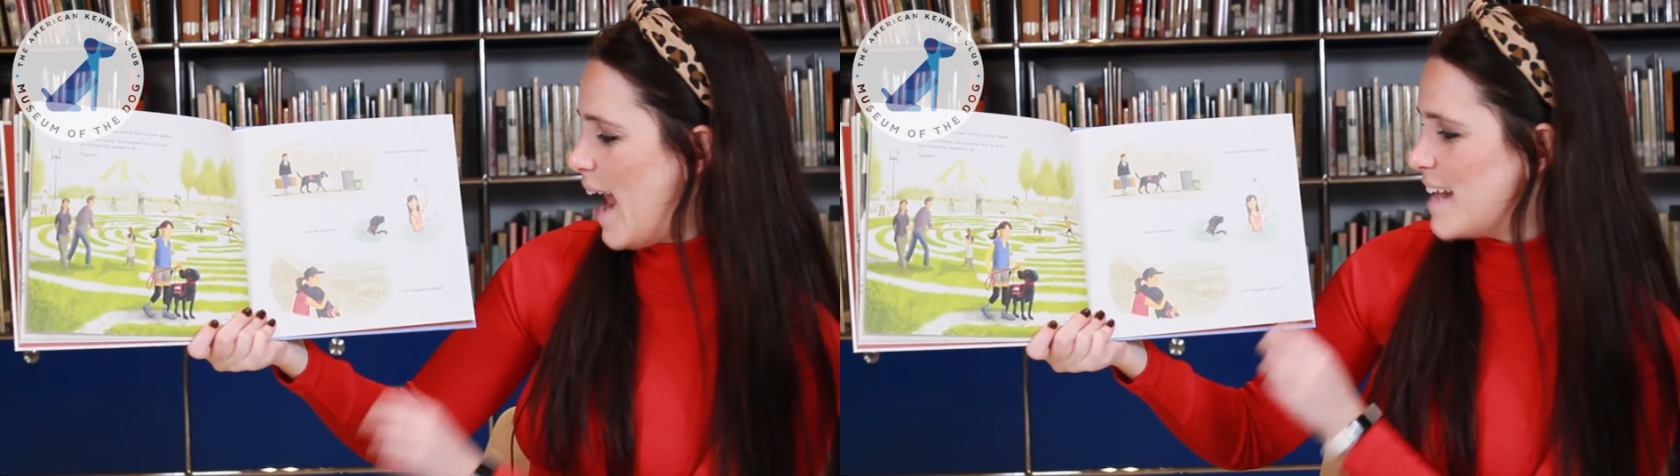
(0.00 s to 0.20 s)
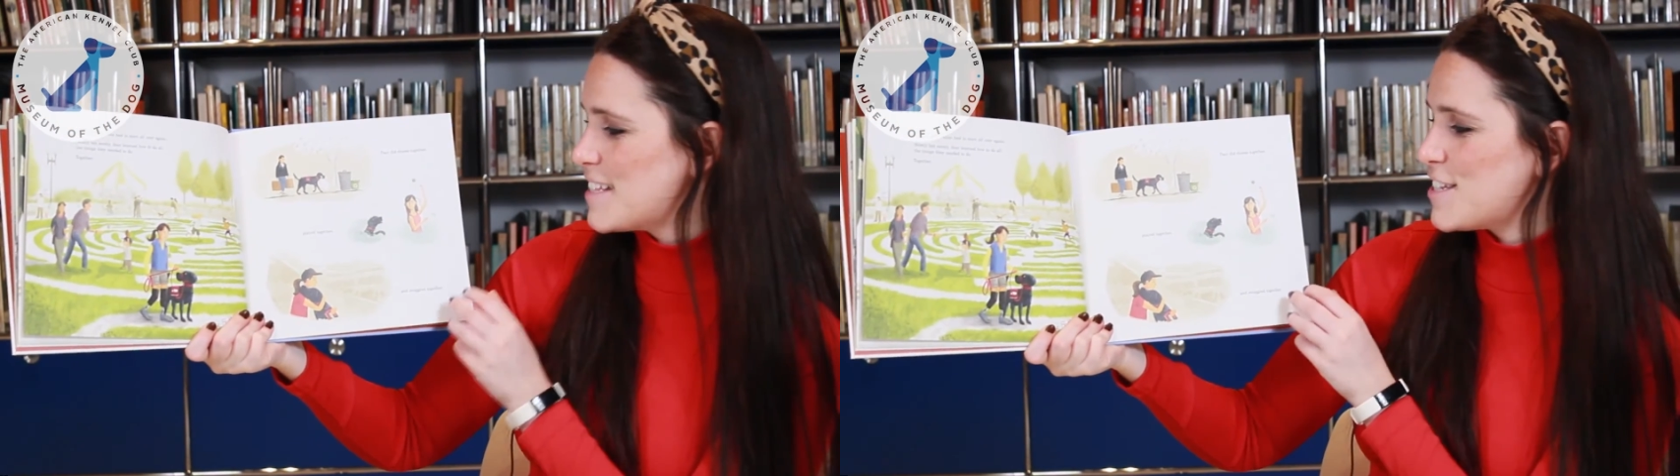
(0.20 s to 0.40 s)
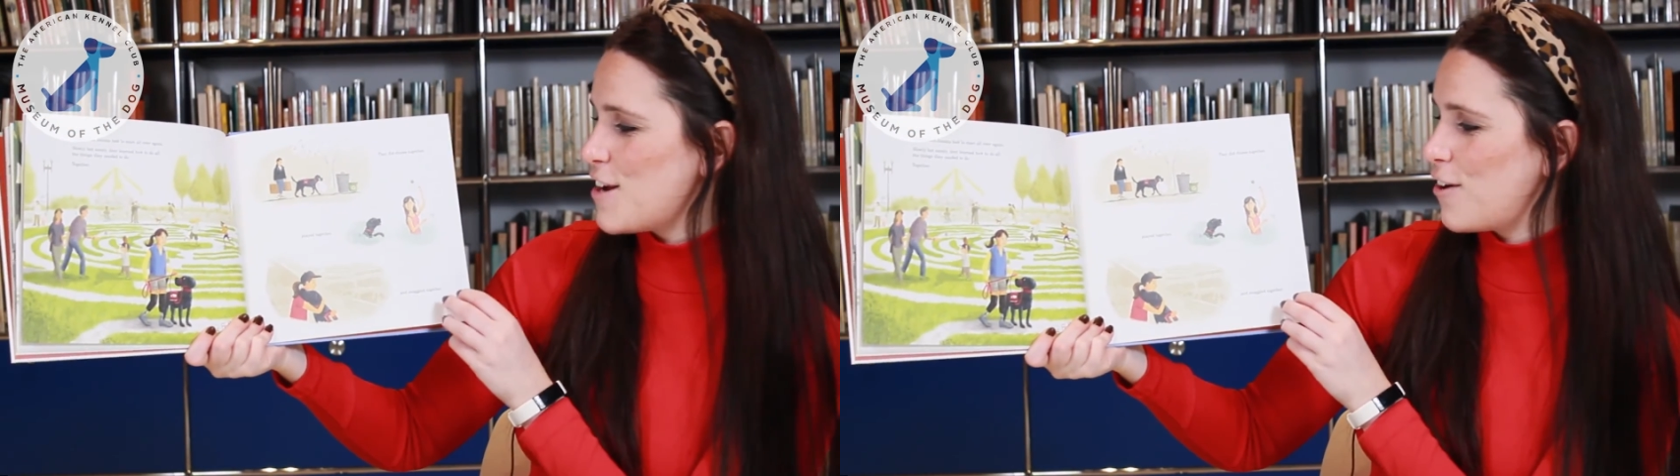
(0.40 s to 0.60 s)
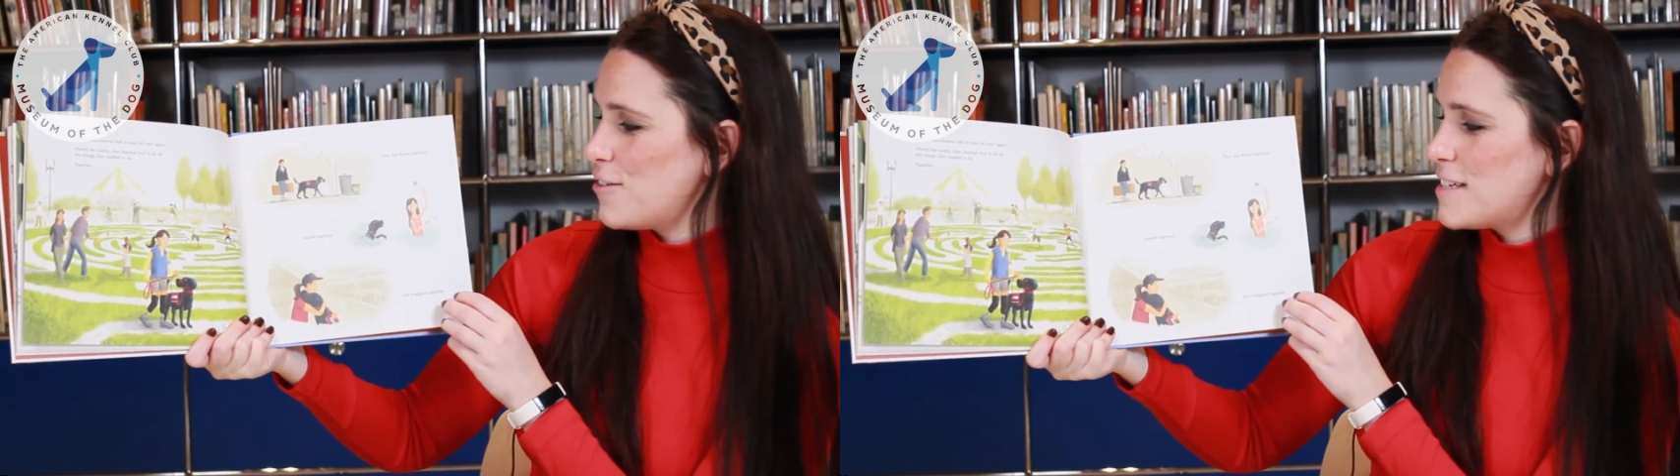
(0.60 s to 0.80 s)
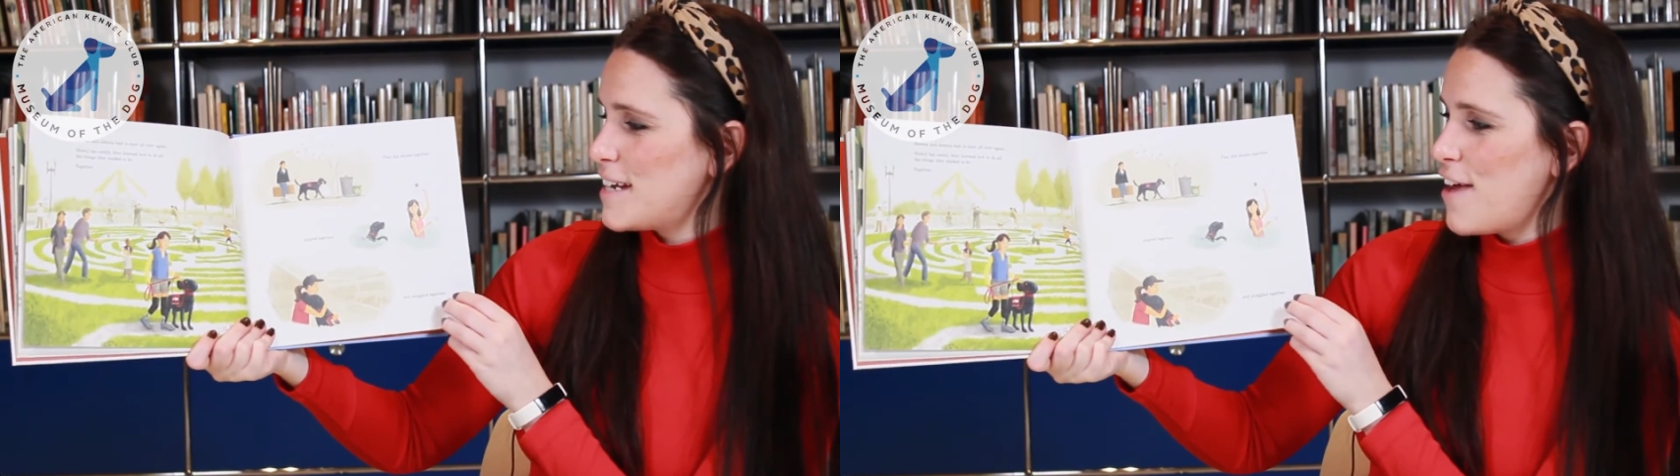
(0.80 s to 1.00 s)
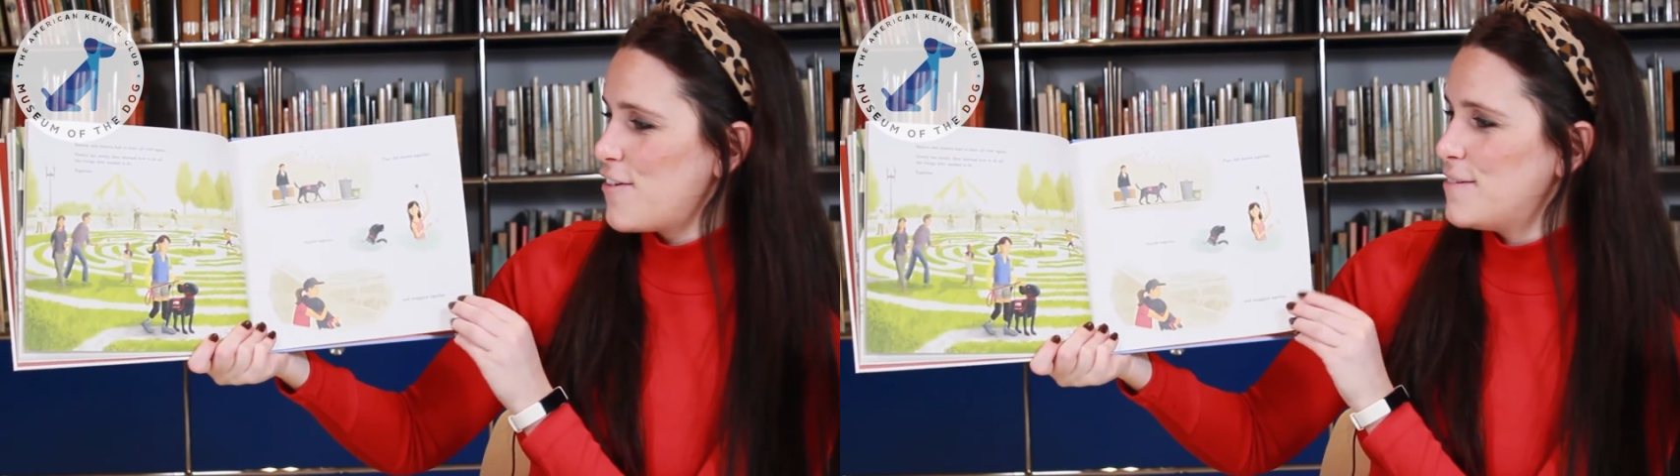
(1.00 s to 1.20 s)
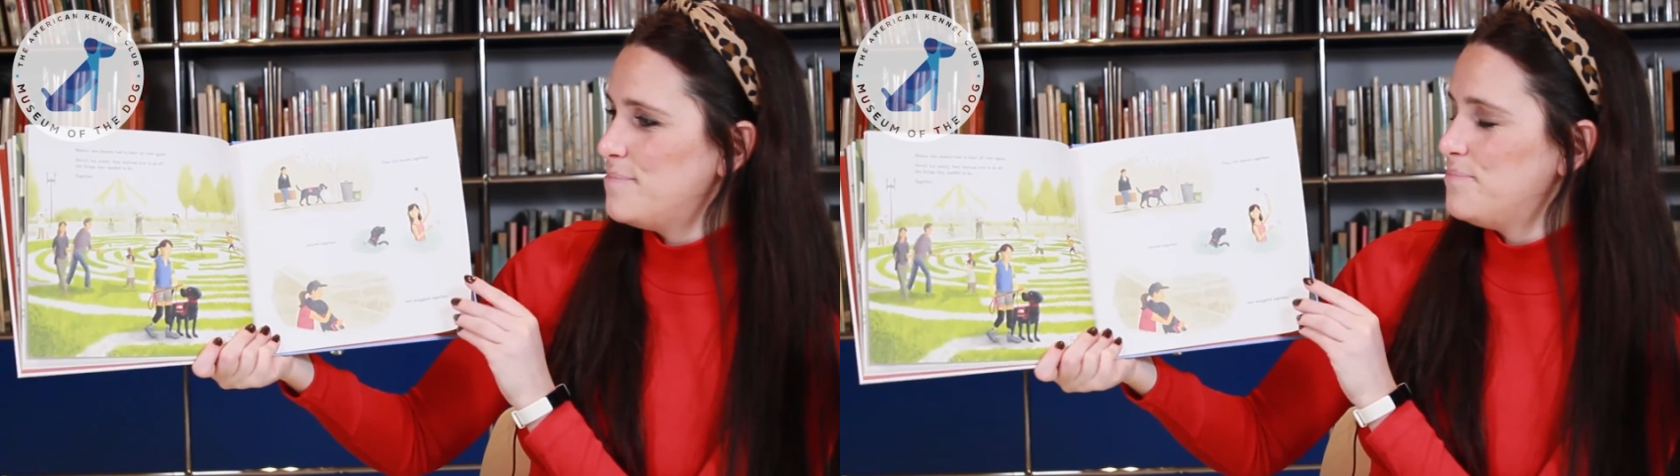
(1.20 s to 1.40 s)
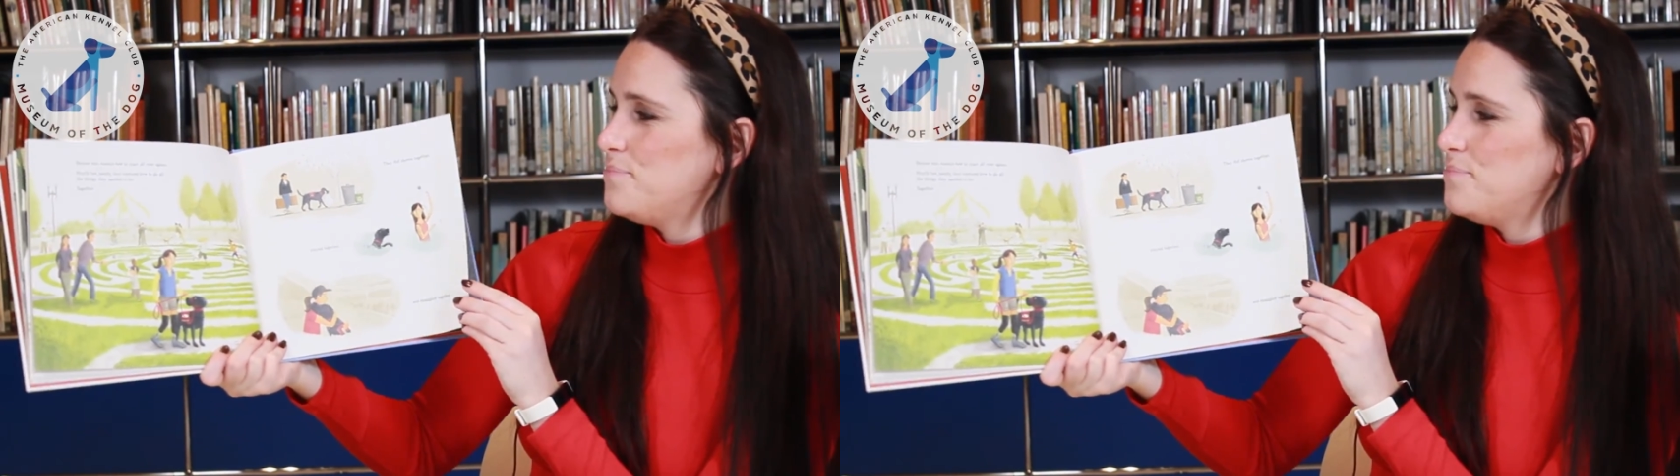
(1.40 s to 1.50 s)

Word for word: and snuggled together.